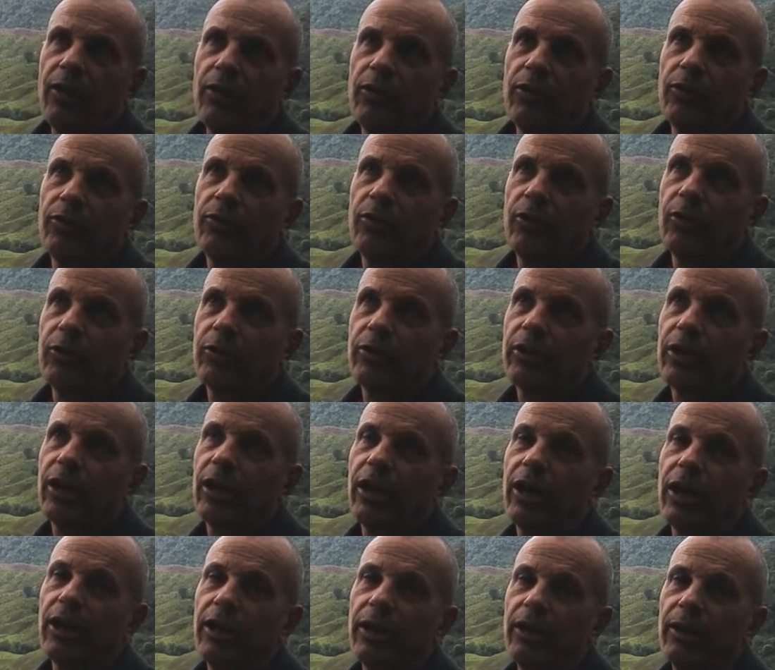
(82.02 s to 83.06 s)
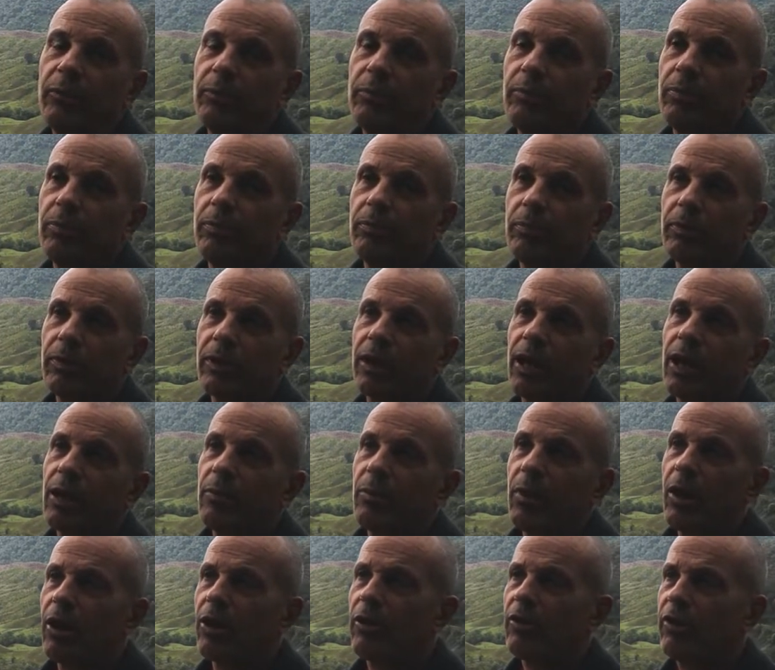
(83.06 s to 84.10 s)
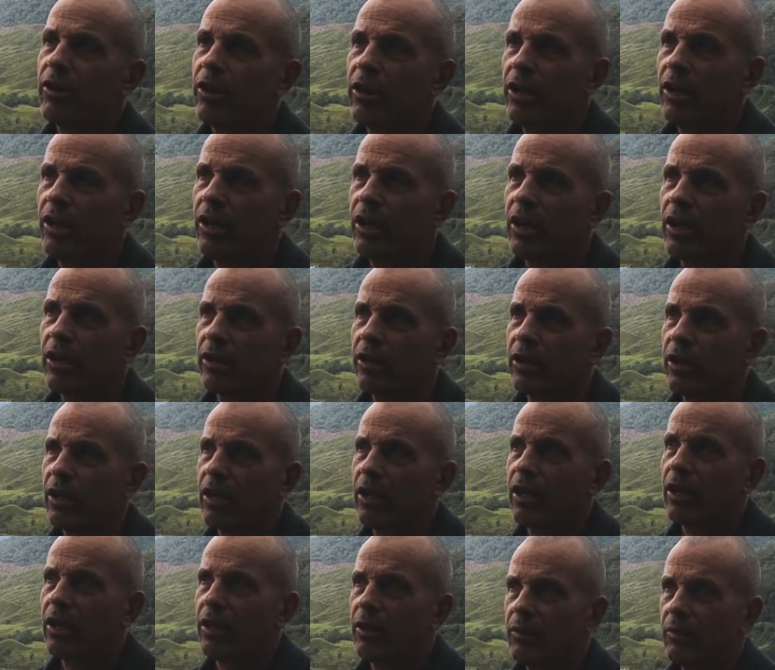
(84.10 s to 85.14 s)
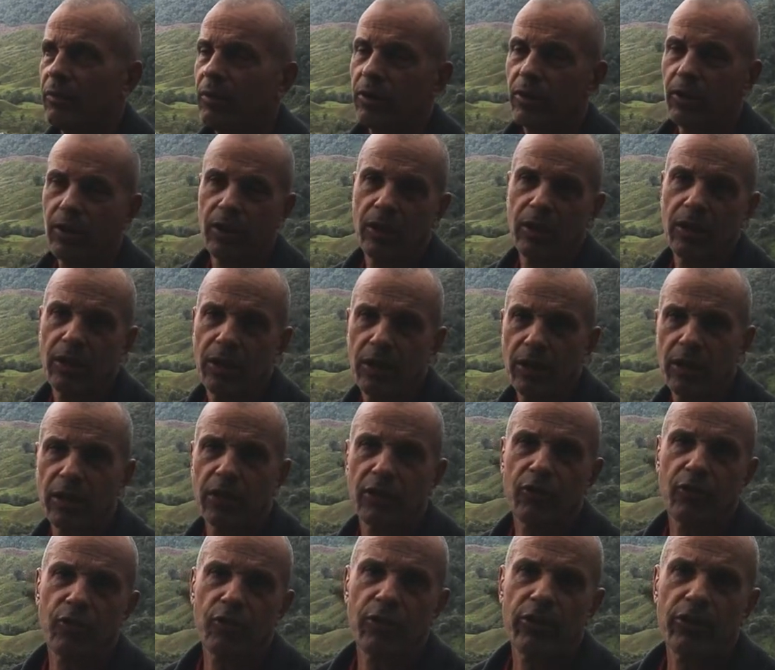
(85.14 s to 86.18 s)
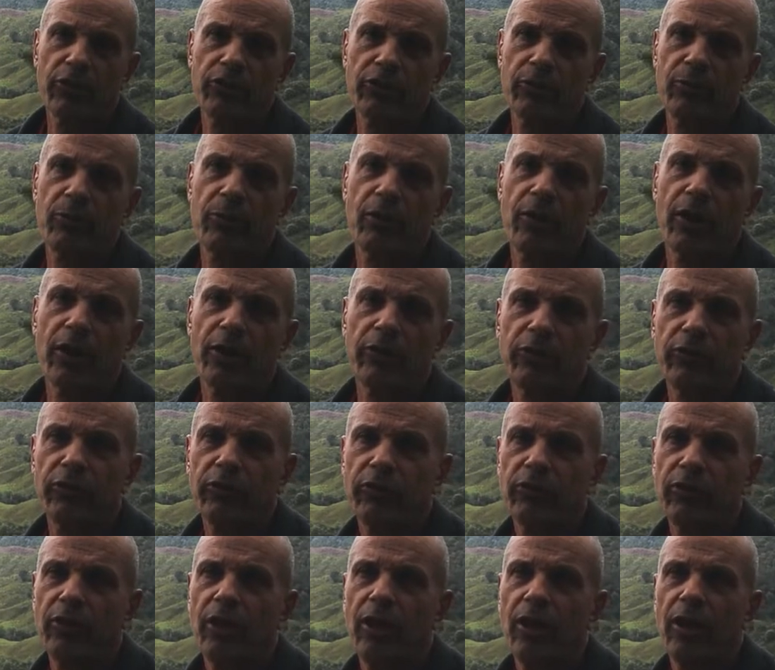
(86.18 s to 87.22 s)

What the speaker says: So the guy became hungry and he increased the prices